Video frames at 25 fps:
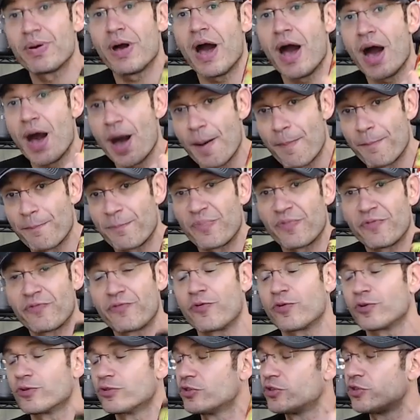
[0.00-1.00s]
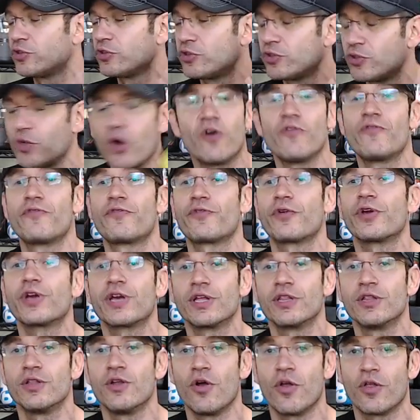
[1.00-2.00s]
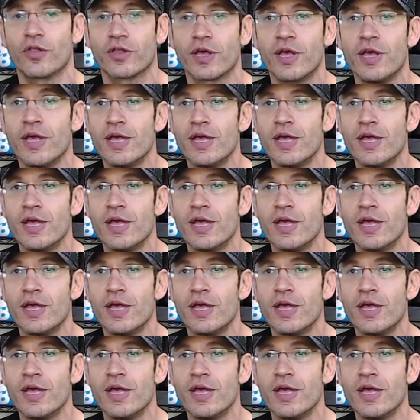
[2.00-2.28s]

up for so freaking long.